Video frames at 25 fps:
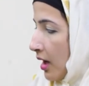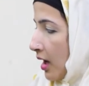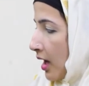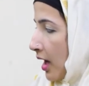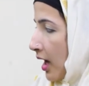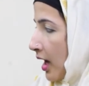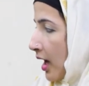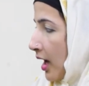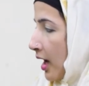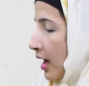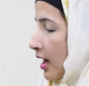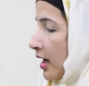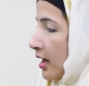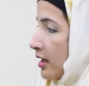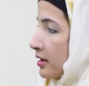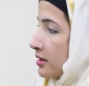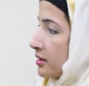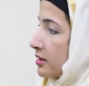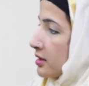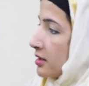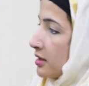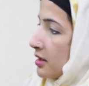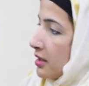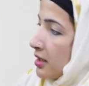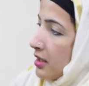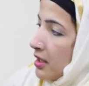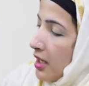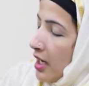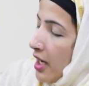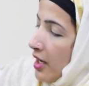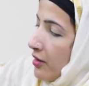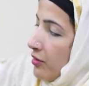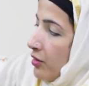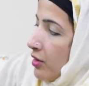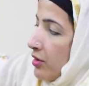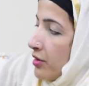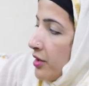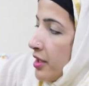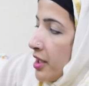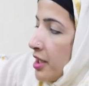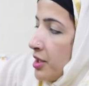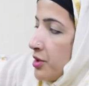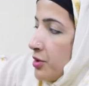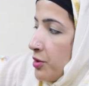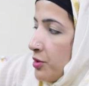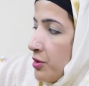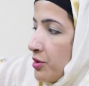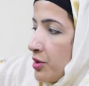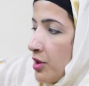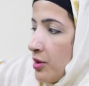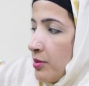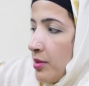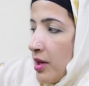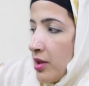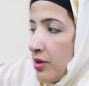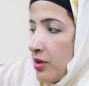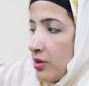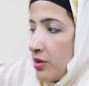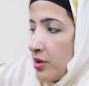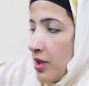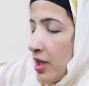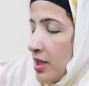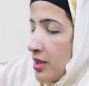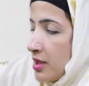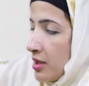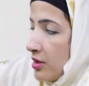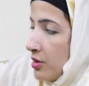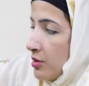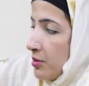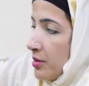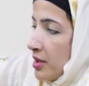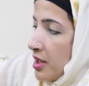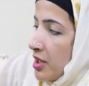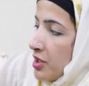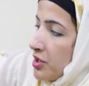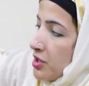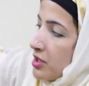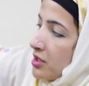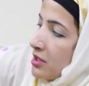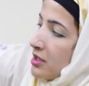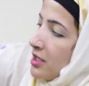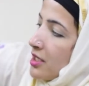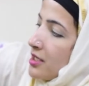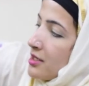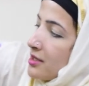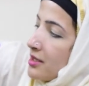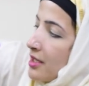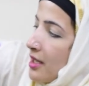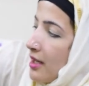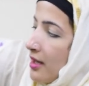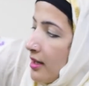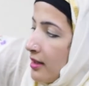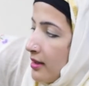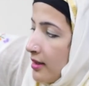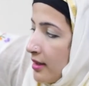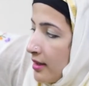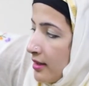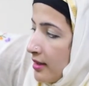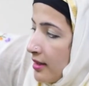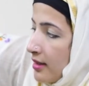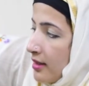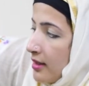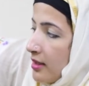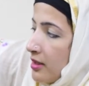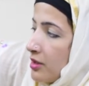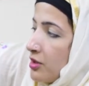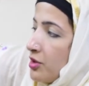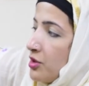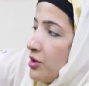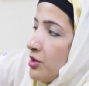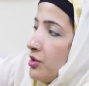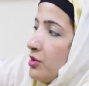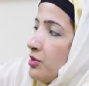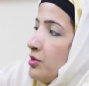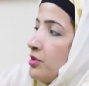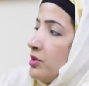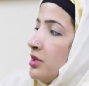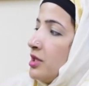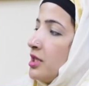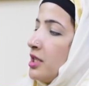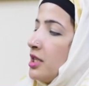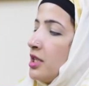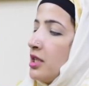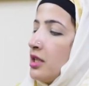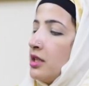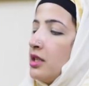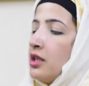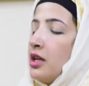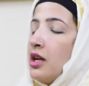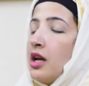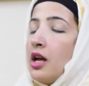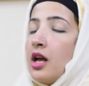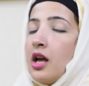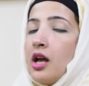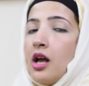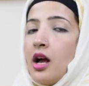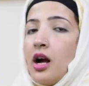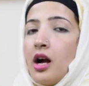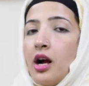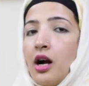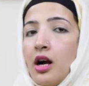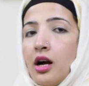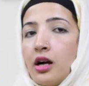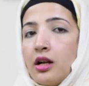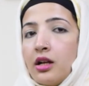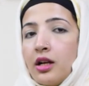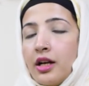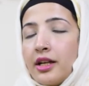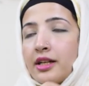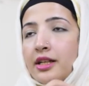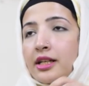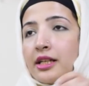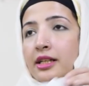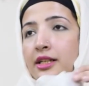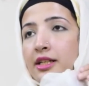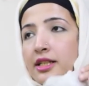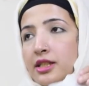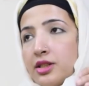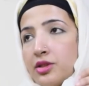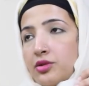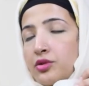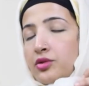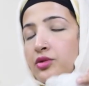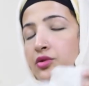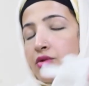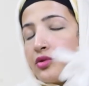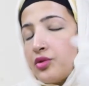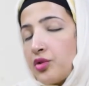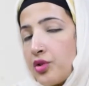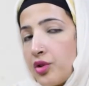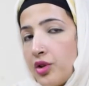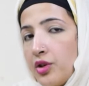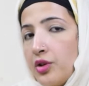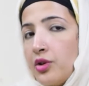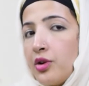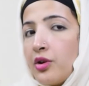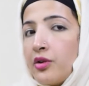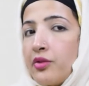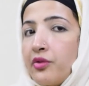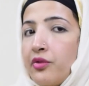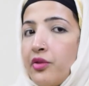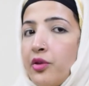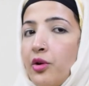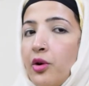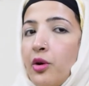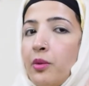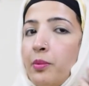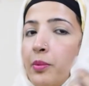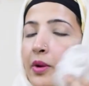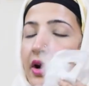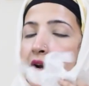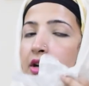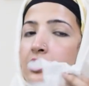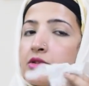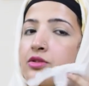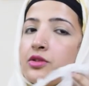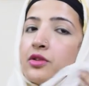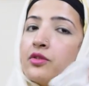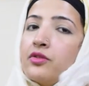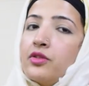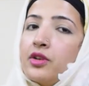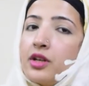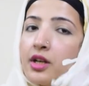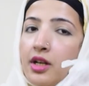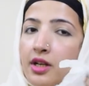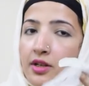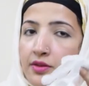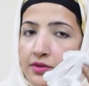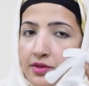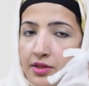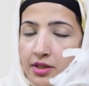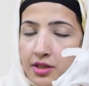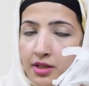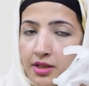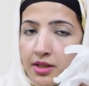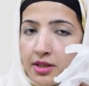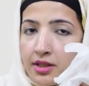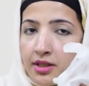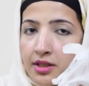And I have already told you about the transillumination test, and again you need at least 3 or 4 pairs of gloves